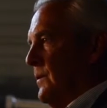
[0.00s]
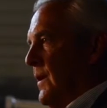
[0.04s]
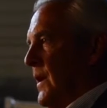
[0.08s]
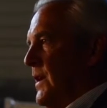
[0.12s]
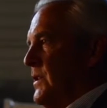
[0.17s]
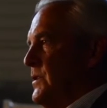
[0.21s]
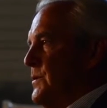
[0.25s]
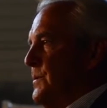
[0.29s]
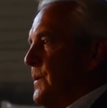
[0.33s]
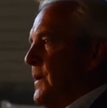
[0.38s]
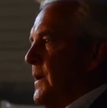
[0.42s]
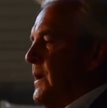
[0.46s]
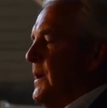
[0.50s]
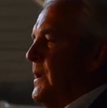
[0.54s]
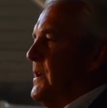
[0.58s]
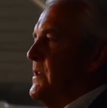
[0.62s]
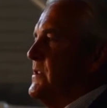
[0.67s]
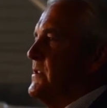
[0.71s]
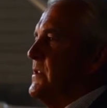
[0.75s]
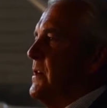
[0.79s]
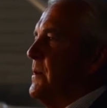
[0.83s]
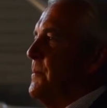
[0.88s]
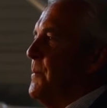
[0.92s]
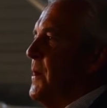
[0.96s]
graduated,
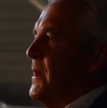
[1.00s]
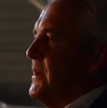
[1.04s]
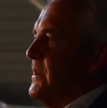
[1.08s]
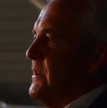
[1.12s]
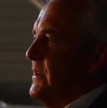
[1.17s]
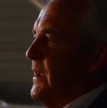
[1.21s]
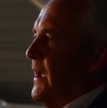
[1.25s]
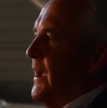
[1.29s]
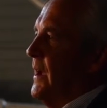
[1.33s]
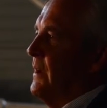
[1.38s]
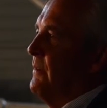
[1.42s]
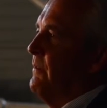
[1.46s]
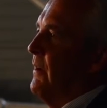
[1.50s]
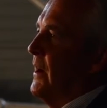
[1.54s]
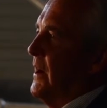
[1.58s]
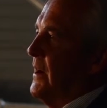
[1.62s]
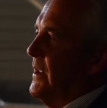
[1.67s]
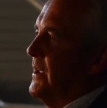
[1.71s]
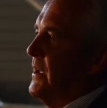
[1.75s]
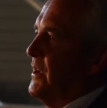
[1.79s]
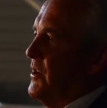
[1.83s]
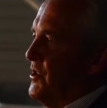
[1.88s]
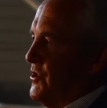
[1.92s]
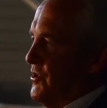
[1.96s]
I saw my dad
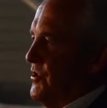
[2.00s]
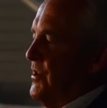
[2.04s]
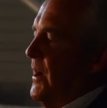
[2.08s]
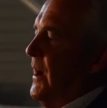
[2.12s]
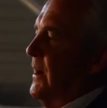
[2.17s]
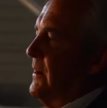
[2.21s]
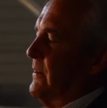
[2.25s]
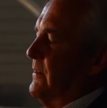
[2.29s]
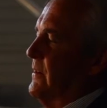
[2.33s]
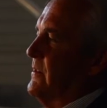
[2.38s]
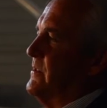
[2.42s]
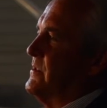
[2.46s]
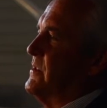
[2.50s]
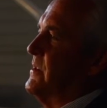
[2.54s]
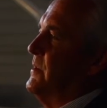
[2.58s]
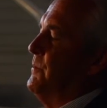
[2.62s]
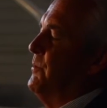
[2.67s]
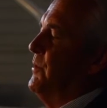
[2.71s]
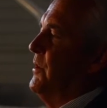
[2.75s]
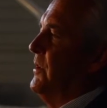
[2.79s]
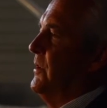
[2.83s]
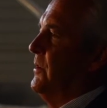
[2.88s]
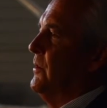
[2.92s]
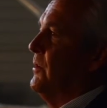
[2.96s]
writing a check to
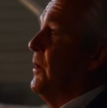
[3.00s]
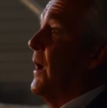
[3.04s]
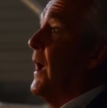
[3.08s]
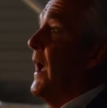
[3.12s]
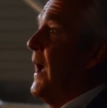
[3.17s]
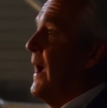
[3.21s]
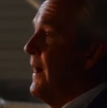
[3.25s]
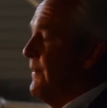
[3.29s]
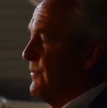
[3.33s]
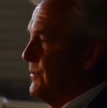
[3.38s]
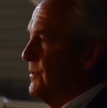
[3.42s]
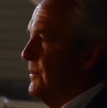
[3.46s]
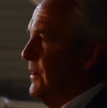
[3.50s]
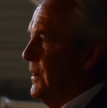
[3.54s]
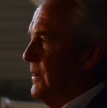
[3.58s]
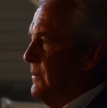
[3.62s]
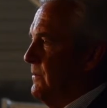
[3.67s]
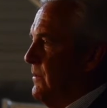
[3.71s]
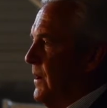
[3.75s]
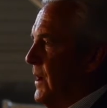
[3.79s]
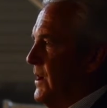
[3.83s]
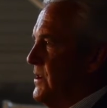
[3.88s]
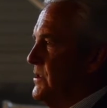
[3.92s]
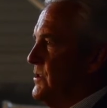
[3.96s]
CBU after
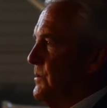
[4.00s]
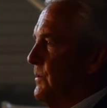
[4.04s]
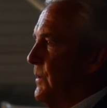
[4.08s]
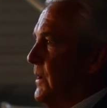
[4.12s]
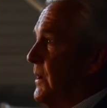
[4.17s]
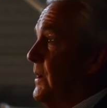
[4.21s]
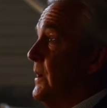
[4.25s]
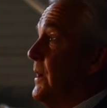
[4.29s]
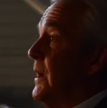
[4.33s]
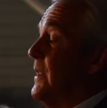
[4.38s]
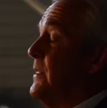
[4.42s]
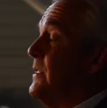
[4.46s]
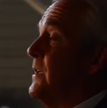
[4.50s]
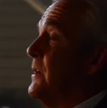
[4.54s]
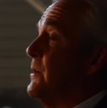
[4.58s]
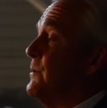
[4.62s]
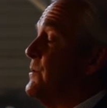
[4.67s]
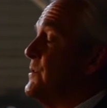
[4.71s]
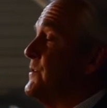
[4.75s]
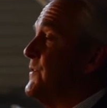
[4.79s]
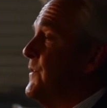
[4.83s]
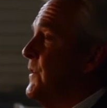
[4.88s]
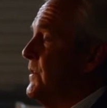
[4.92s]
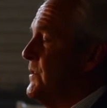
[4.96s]
I graduated. I
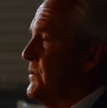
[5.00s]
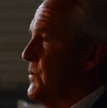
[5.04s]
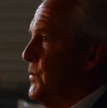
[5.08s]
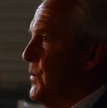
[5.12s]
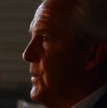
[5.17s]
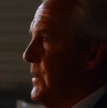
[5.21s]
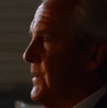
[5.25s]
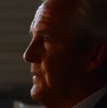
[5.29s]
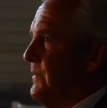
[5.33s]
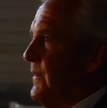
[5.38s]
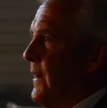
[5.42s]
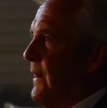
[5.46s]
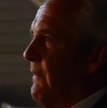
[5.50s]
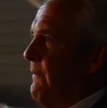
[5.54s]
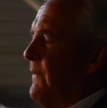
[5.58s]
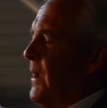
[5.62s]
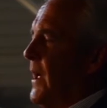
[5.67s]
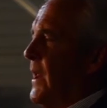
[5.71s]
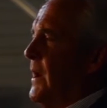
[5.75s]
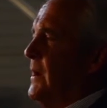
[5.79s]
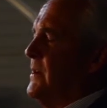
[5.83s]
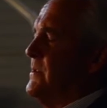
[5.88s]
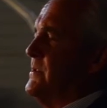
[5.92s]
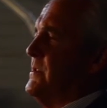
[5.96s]
think it was for
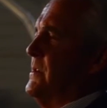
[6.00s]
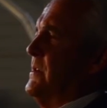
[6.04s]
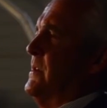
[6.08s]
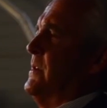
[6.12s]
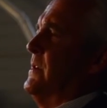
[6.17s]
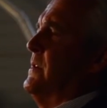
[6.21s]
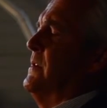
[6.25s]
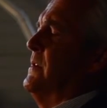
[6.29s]
$25.